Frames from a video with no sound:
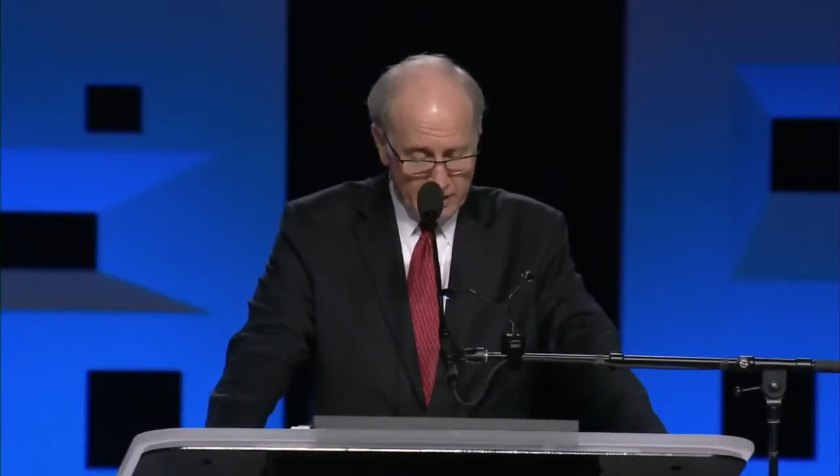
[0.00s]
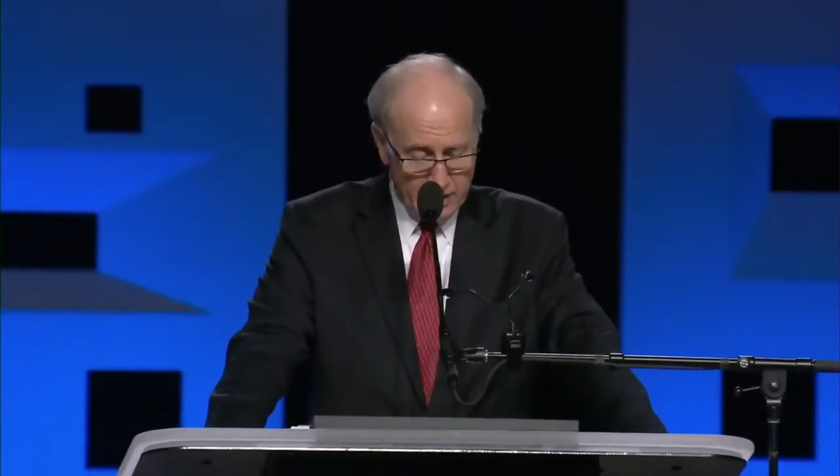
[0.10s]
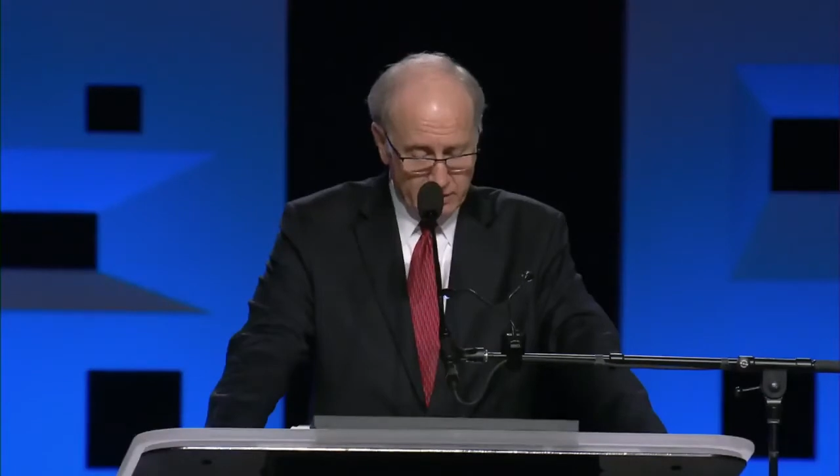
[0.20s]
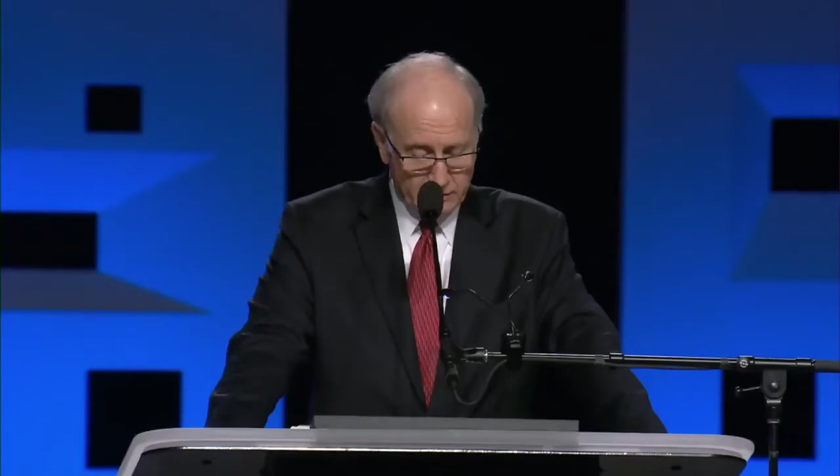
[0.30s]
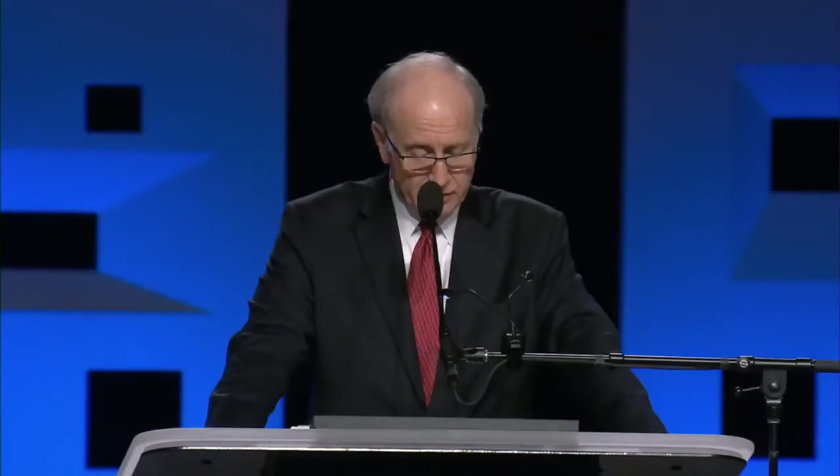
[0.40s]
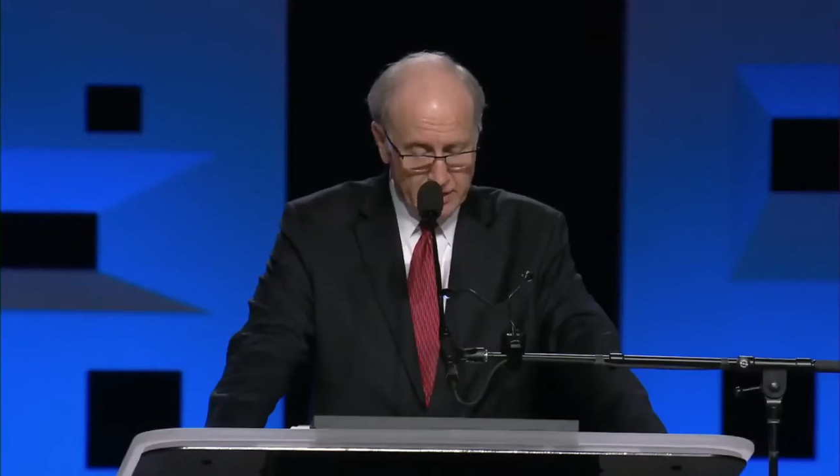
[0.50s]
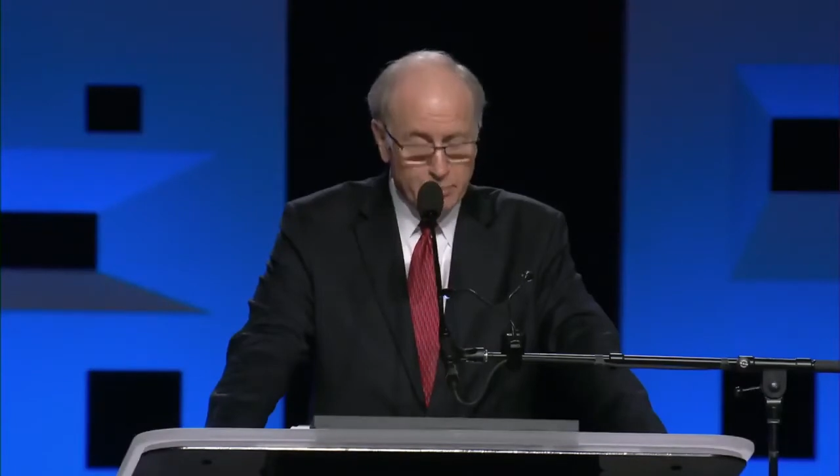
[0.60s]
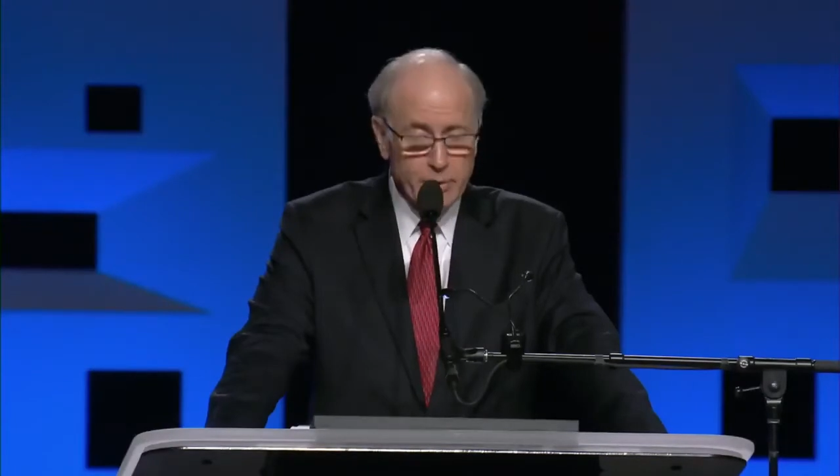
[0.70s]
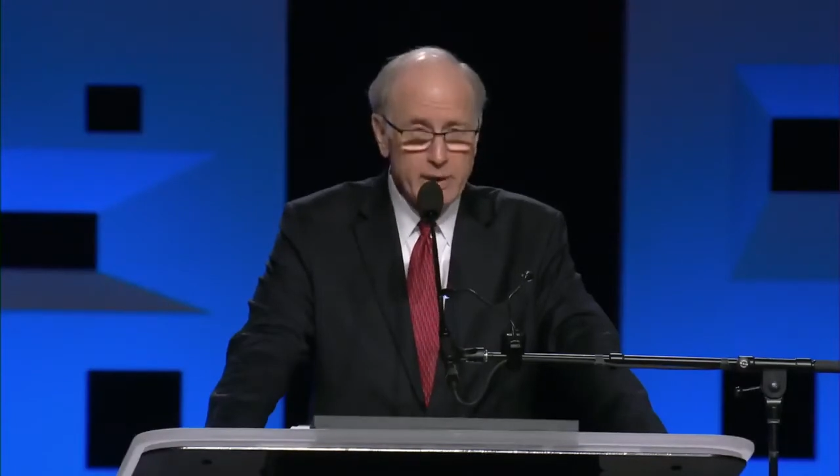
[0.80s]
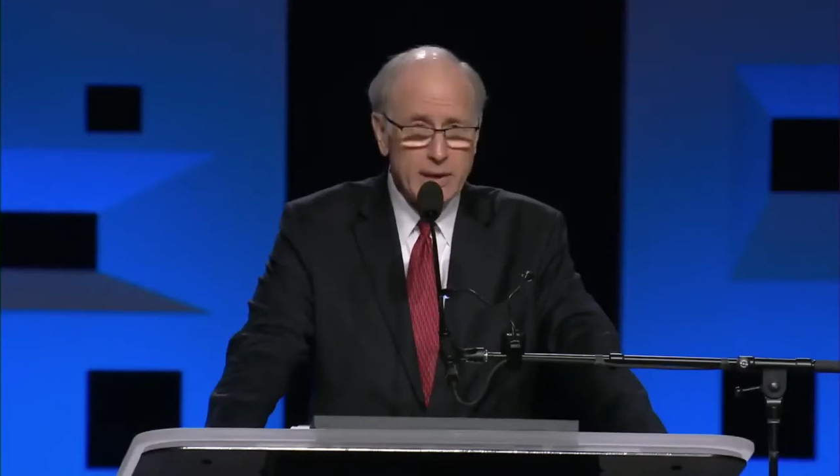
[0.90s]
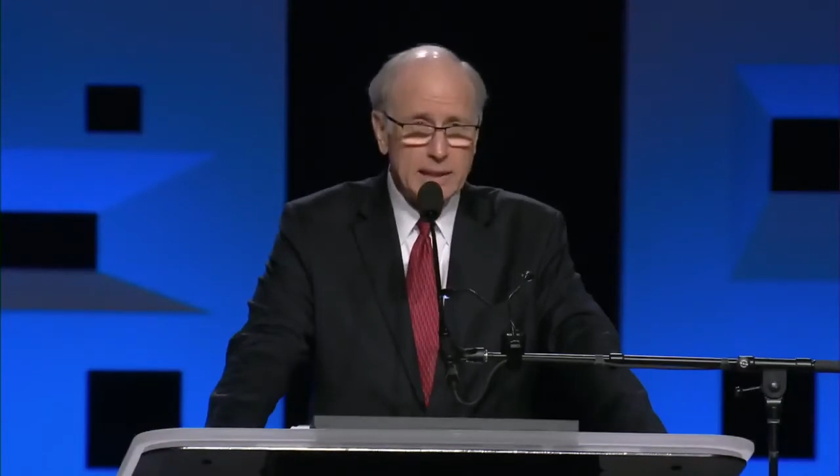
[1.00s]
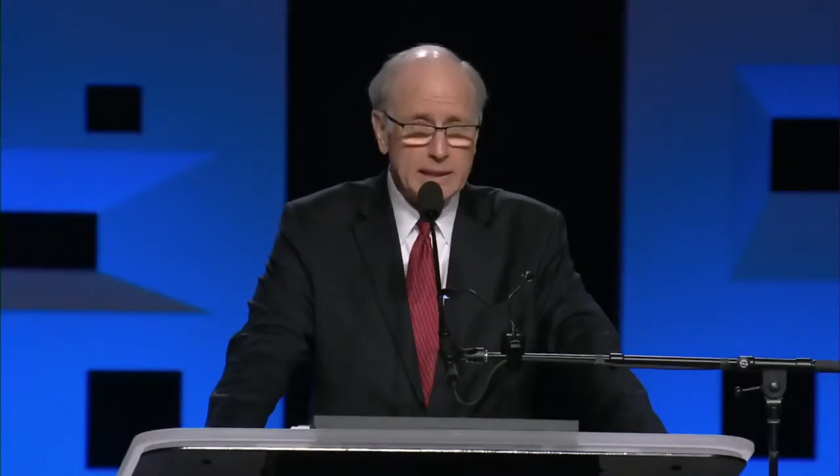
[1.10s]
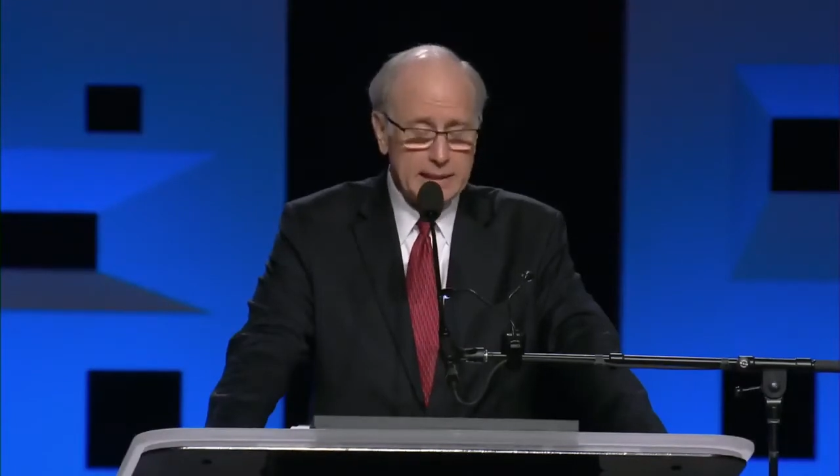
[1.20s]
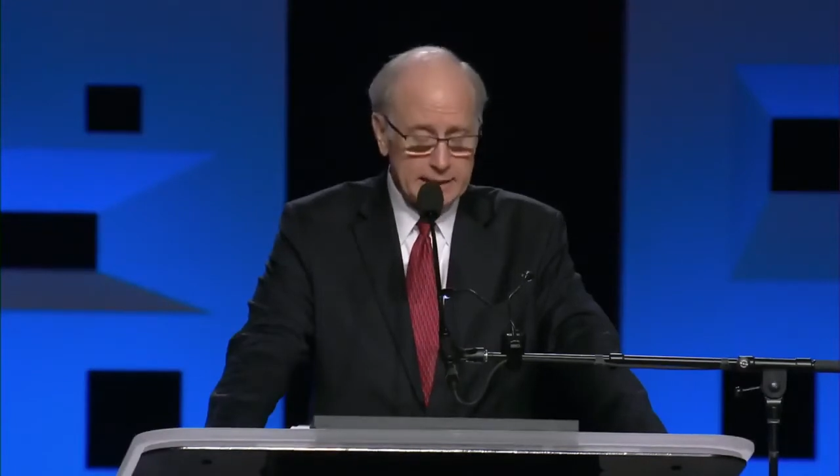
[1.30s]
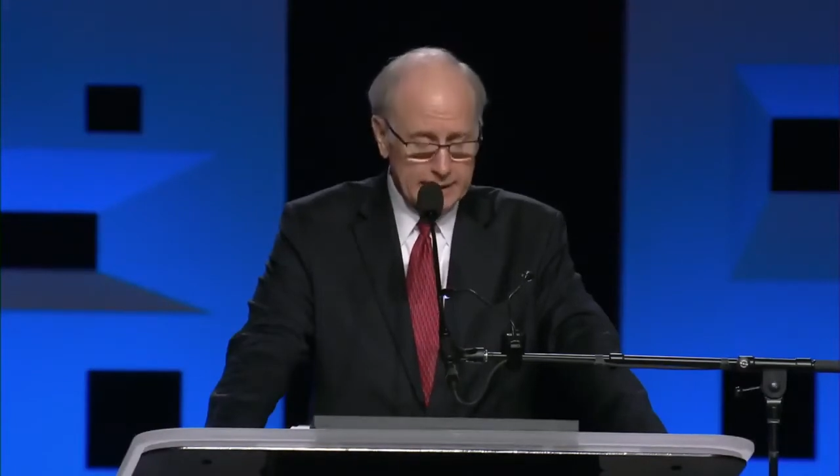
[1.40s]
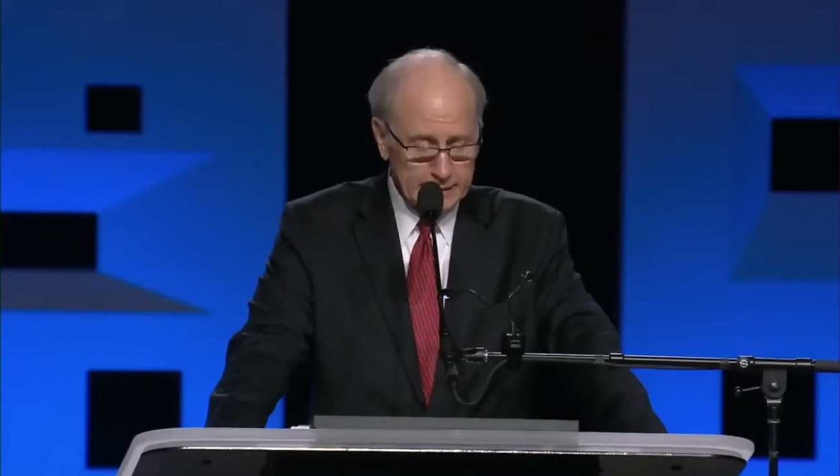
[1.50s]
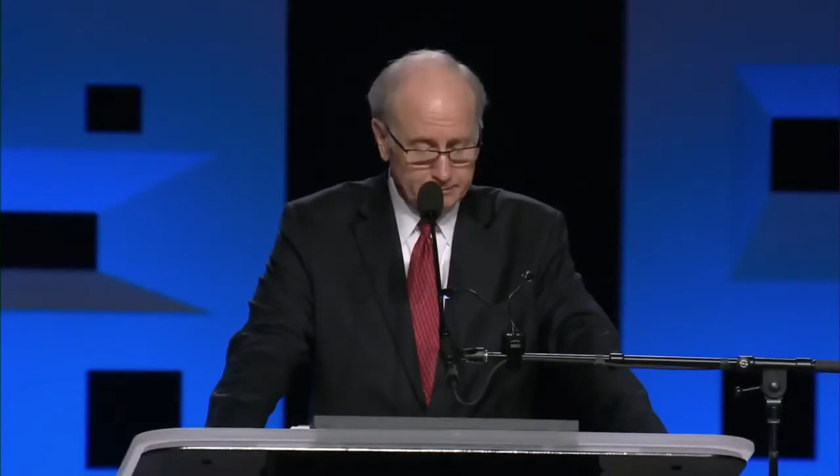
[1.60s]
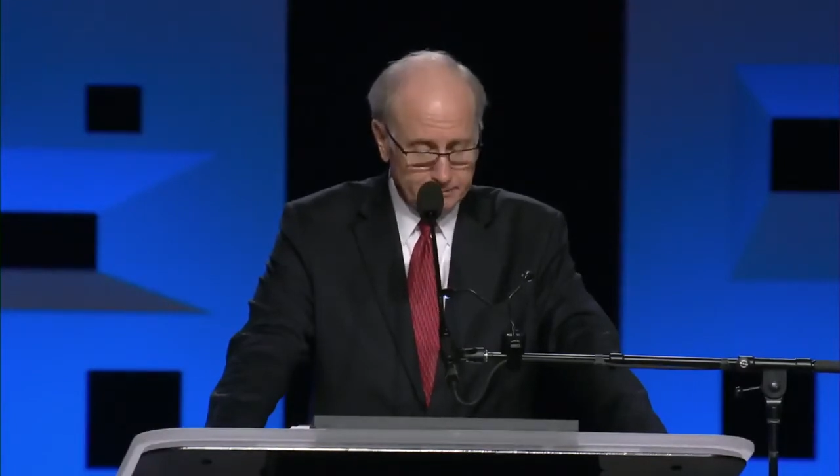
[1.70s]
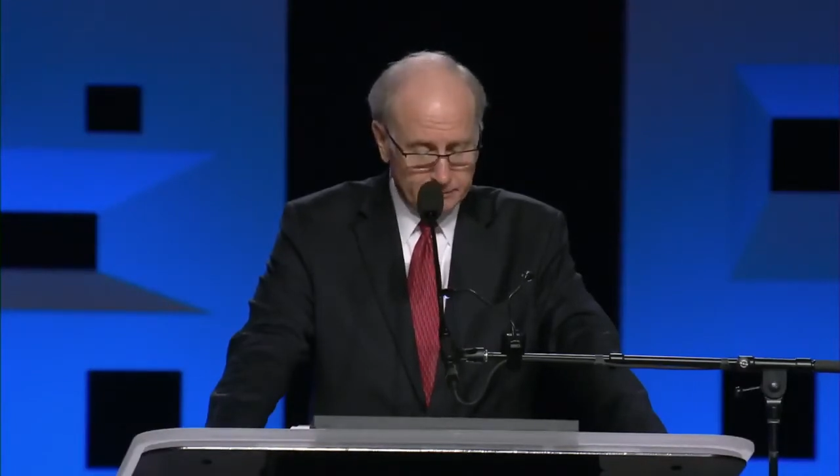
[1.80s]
honor of temporarily leading